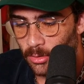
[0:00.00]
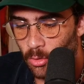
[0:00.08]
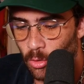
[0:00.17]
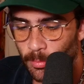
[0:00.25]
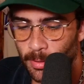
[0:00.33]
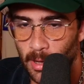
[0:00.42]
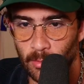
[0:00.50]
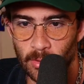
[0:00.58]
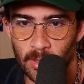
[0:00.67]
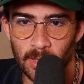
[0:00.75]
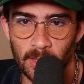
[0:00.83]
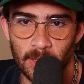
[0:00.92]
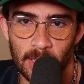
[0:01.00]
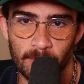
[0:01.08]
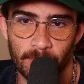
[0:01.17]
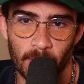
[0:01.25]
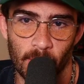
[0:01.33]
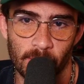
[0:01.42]
Core Power Elite
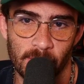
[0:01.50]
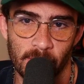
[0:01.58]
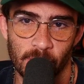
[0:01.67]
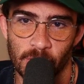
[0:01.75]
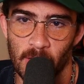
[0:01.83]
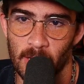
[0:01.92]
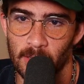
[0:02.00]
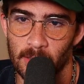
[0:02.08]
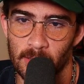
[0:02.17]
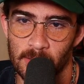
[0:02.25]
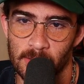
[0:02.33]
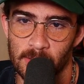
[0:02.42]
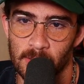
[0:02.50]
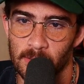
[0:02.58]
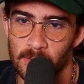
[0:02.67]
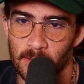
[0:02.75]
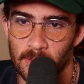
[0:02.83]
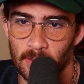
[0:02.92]
Protein Shake is
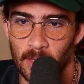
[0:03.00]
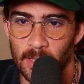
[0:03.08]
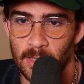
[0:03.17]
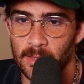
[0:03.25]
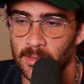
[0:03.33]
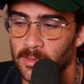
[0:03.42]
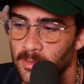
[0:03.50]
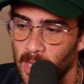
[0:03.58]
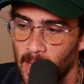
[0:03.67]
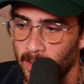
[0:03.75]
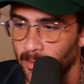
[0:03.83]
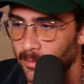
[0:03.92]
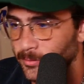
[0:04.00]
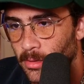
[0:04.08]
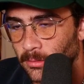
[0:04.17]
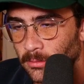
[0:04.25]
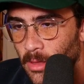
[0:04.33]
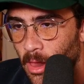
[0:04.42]
insane.
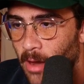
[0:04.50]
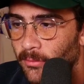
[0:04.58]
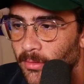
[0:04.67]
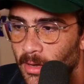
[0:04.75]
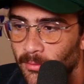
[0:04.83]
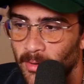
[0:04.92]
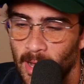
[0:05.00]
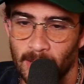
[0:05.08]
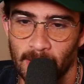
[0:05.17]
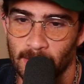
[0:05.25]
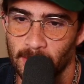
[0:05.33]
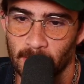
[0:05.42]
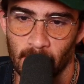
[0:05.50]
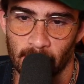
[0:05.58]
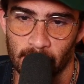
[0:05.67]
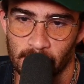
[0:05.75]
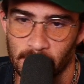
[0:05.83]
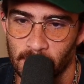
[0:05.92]
I've never had anything
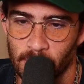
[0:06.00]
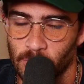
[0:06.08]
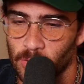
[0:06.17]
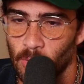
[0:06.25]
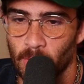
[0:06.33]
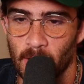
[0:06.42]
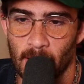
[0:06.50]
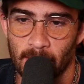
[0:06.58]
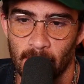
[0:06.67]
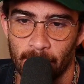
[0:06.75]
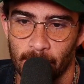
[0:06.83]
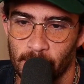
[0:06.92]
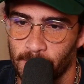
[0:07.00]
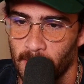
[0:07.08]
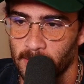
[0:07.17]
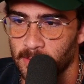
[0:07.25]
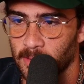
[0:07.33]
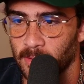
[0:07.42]
like this. It's so goddamn
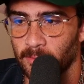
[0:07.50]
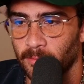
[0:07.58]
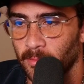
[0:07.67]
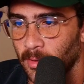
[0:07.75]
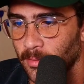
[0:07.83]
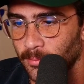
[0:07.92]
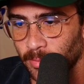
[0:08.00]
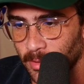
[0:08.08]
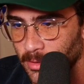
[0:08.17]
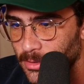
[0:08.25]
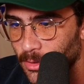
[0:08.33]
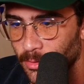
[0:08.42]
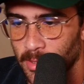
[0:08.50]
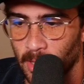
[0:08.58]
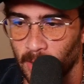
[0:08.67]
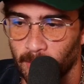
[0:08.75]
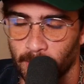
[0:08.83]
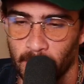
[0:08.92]
expensive. Please don't
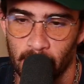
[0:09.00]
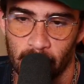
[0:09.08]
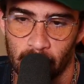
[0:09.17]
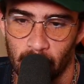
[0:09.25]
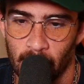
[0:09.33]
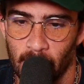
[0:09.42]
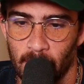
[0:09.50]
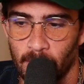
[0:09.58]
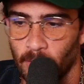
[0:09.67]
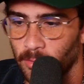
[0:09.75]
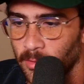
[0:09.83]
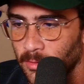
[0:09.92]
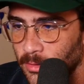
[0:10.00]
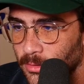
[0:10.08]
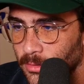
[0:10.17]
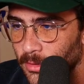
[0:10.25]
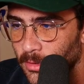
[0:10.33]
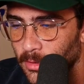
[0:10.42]
yell at me. And I know that
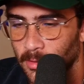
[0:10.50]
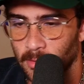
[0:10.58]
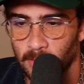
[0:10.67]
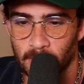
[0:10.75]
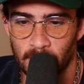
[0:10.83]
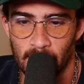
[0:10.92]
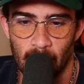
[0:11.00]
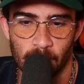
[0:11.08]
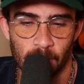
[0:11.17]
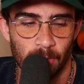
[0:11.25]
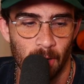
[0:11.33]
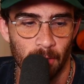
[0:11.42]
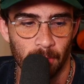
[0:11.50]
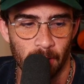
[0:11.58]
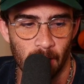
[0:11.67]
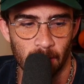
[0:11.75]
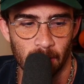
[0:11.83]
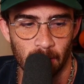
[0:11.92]
the cows are probably
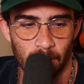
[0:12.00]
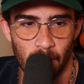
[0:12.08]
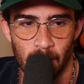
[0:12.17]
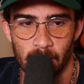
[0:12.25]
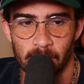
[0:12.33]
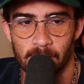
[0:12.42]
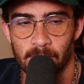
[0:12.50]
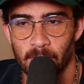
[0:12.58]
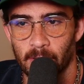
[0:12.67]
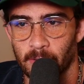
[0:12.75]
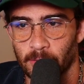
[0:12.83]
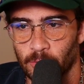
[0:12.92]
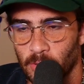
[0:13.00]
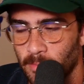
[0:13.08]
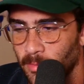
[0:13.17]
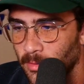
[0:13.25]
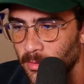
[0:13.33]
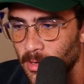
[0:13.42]
not the greatest
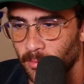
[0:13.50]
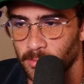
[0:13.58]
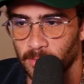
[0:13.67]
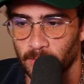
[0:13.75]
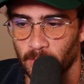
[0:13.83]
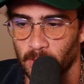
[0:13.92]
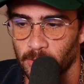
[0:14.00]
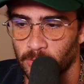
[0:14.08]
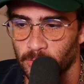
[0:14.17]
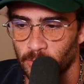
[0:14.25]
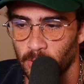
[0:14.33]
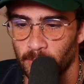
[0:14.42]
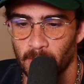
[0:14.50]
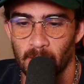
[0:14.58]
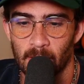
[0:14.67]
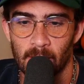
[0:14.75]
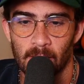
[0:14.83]
treatment. They're not receiving the greatest treatment.